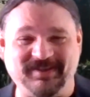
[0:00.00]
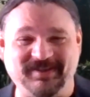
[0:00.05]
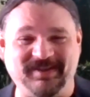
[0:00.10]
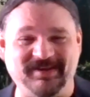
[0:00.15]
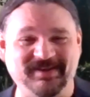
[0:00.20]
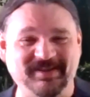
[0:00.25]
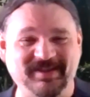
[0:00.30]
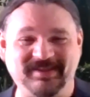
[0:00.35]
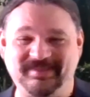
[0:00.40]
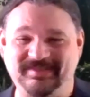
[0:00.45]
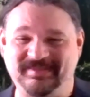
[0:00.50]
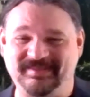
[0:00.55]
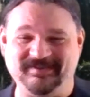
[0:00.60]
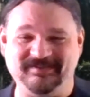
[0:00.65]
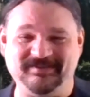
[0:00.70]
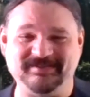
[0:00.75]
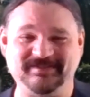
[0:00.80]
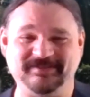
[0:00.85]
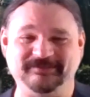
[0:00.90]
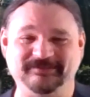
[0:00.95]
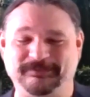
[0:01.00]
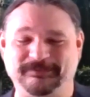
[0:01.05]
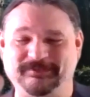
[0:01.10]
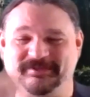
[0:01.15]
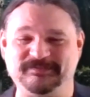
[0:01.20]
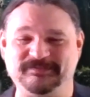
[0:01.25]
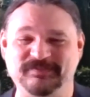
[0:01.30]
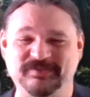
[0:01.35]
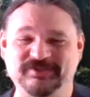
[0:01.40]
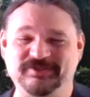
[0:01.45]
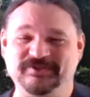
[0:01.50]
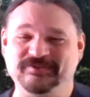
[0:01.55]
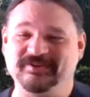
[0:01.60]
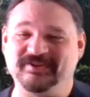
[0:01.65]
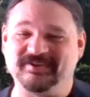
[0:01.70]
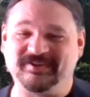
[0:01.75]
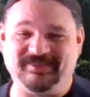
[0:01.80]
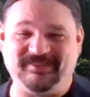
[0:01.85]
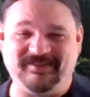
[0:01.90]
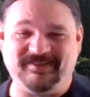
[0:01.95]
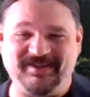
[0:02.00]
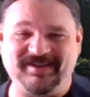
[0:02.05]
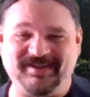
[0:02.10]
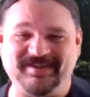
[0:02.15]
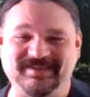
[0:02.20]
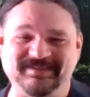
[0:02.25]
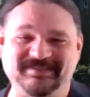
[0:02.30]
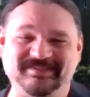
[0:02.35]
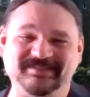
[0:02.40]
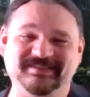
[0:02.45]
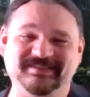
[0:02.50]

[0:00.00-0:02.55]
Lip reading: and yet there's a force majeure clause.